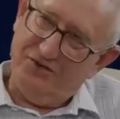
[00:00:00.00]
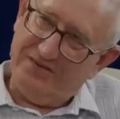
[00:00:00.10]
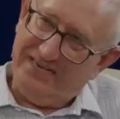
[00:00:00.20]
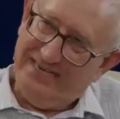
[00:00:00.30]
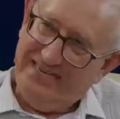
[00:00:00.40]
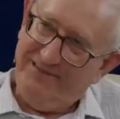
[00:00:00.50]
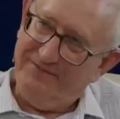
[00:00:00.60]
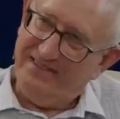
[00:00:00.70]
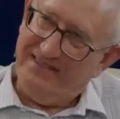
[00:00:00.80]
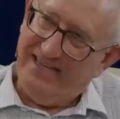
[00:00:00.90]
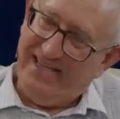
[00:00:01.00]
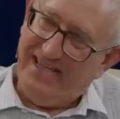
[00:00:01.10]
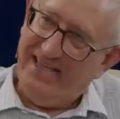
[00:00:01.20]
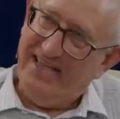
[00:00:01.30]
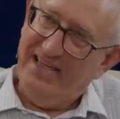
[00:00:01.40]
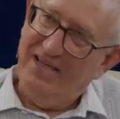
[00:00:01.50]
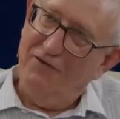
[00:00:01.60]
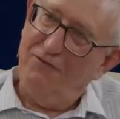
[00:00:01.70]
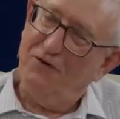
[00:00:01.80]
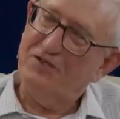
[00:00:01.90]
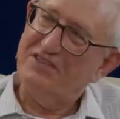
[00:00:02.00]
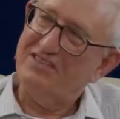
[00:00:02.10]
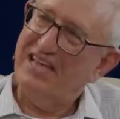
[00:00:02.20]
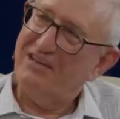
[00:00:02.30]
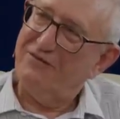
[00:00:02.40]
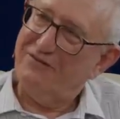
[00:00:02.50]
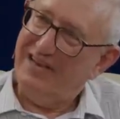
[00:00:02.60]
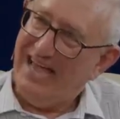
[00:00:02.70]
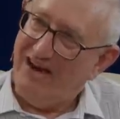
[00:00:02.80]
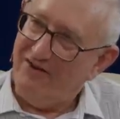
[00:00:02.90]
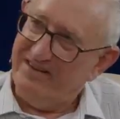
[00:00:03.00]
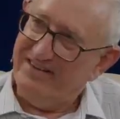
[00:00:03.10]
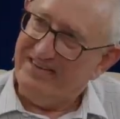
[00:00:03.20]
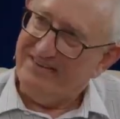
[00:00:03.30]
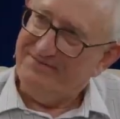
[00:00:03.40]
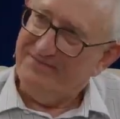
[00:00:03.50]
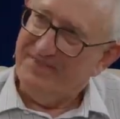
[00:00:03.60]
to leave it there for the sake of clarity.